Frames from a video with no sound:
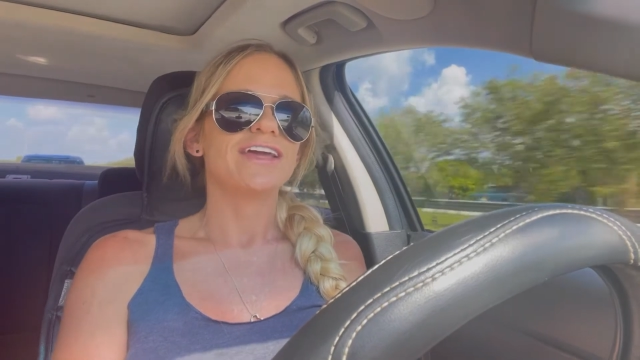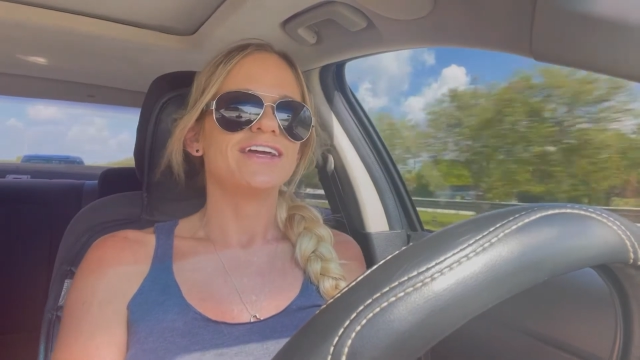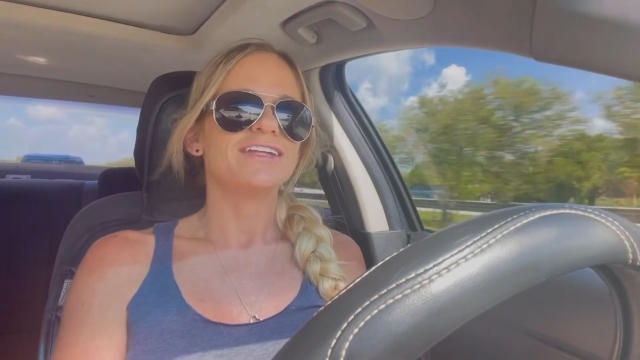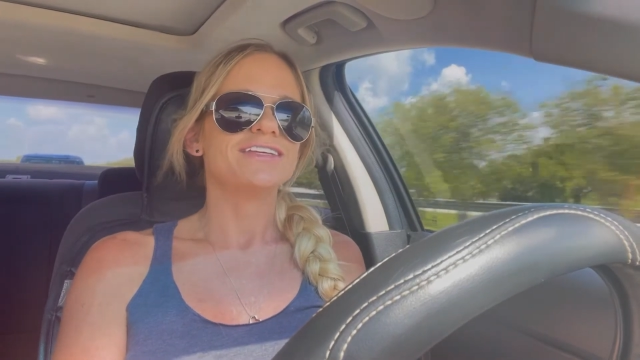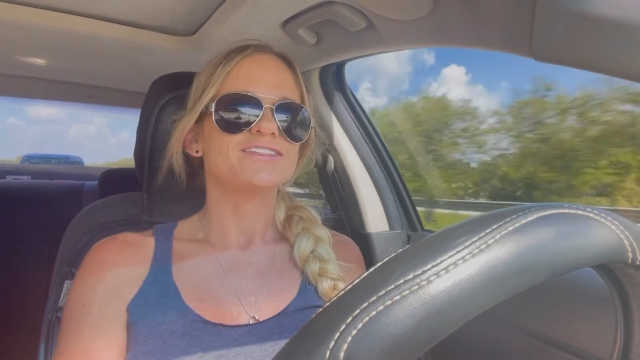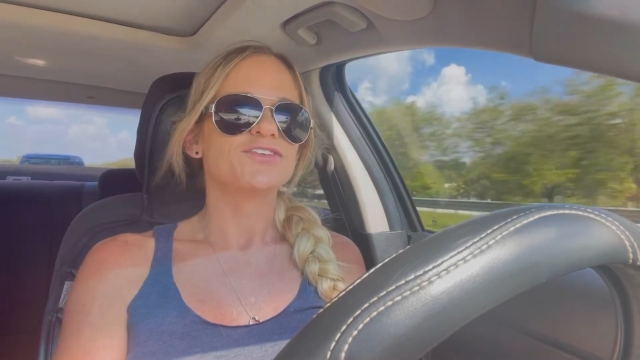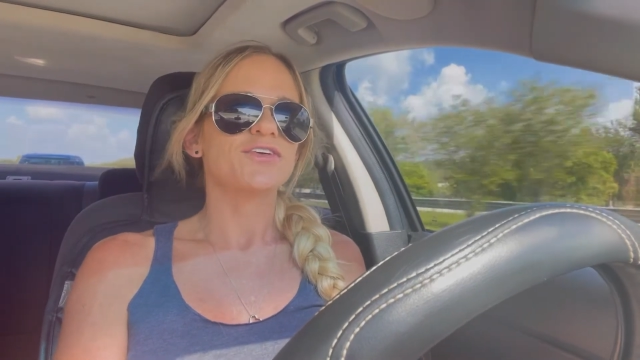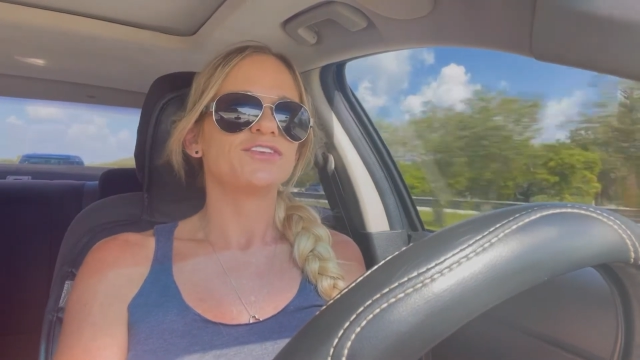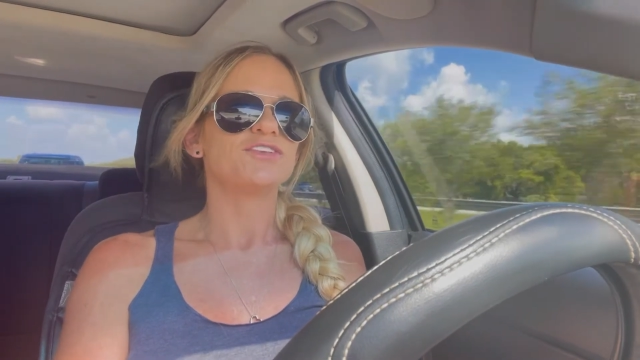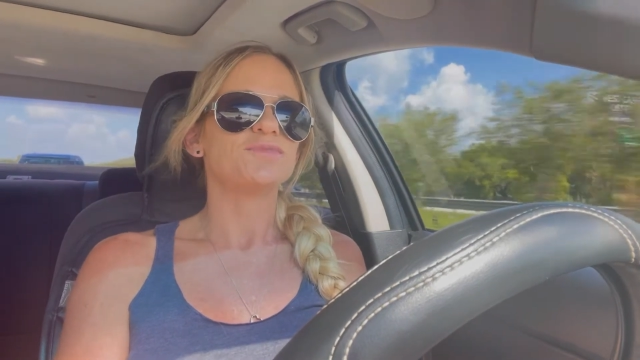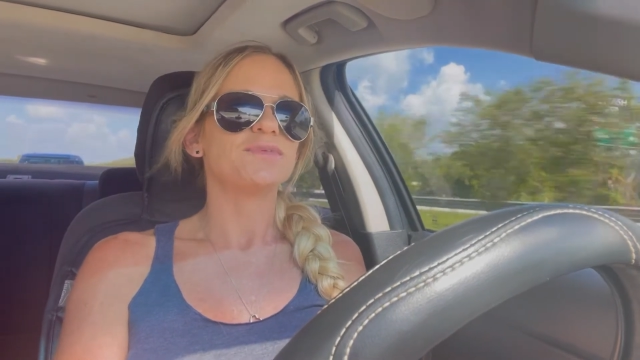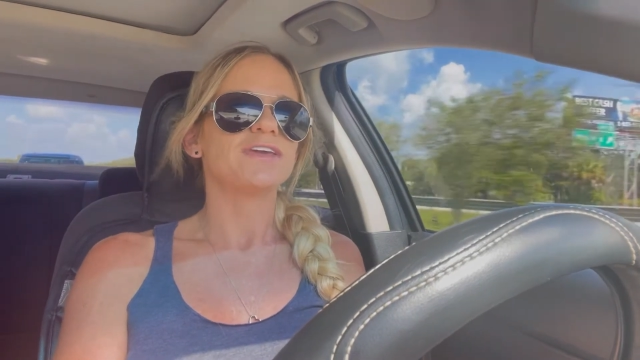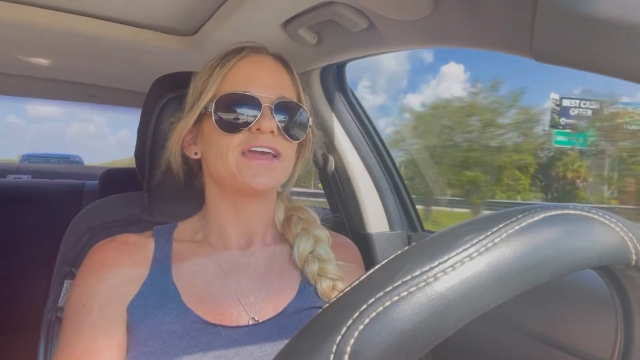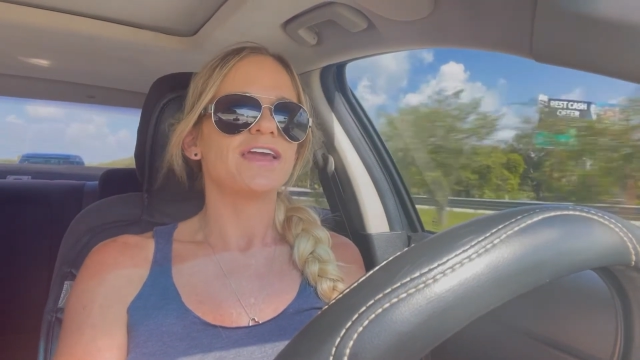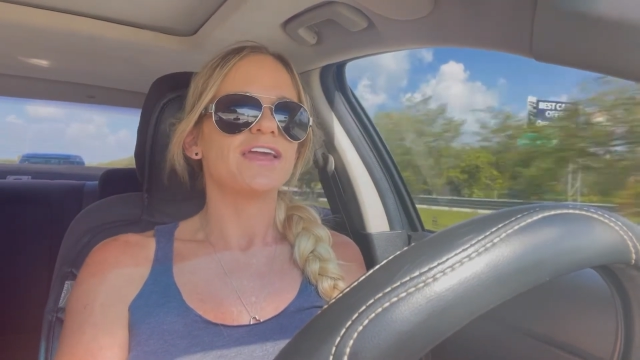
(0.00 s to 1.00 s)
It is going to
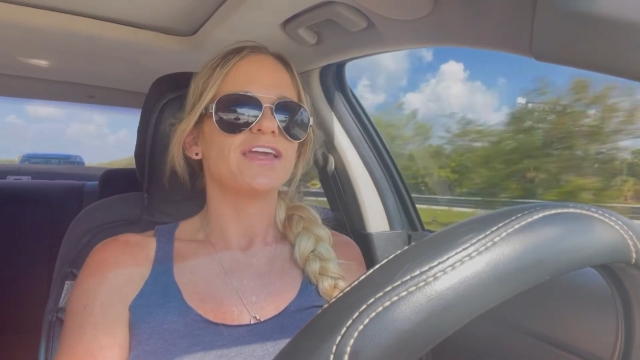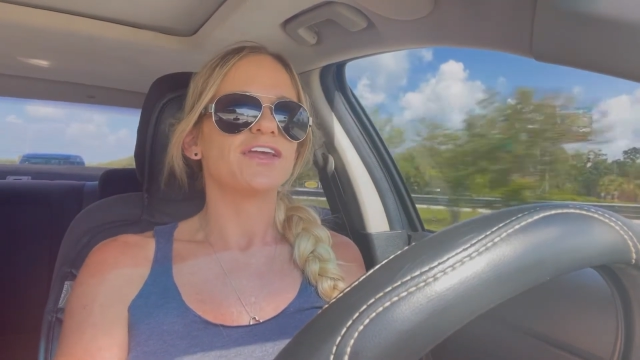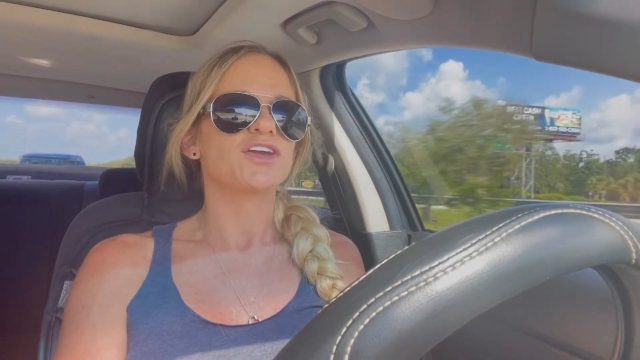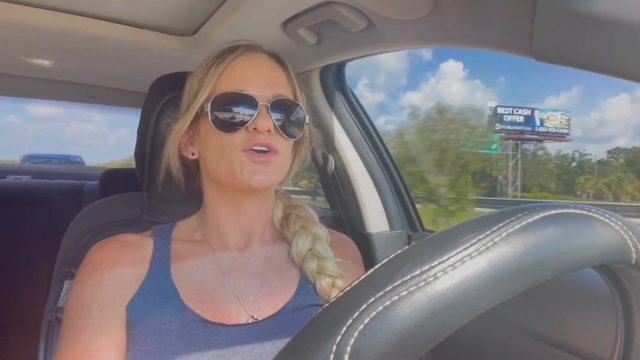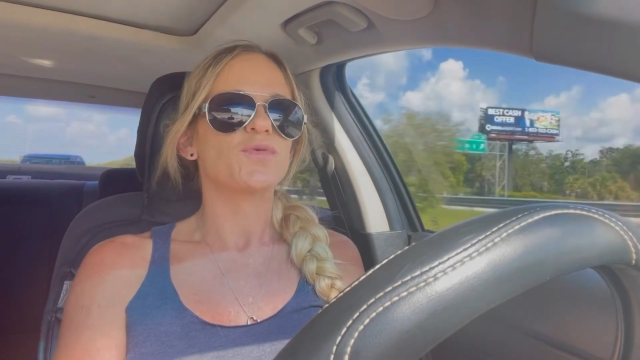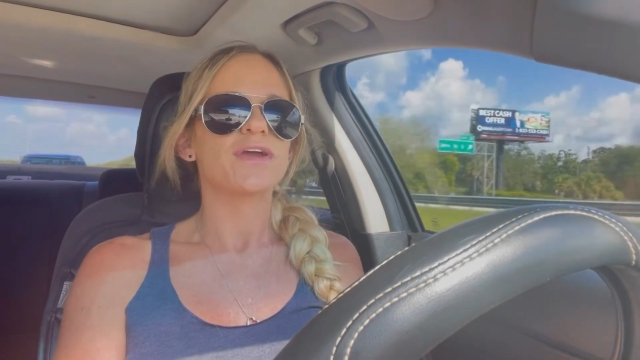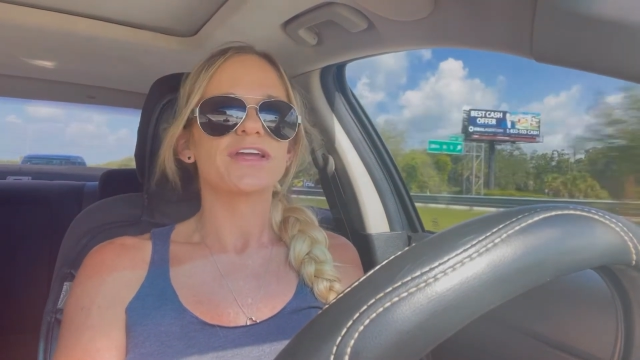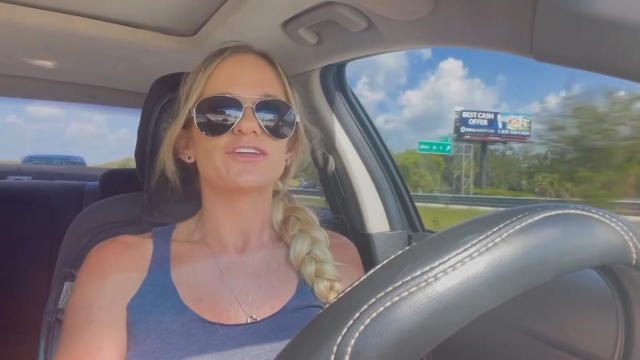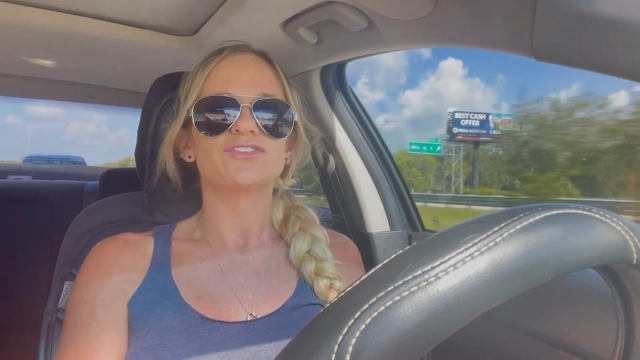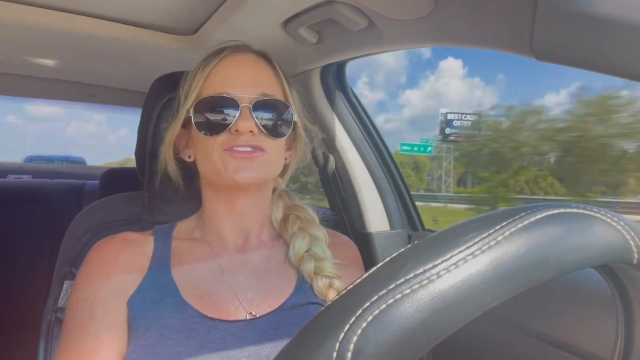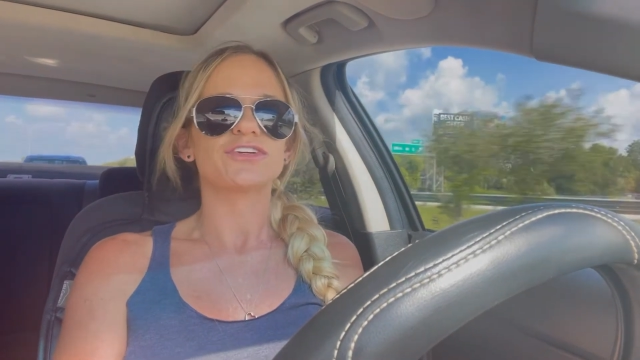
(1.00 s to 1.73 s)
be a quick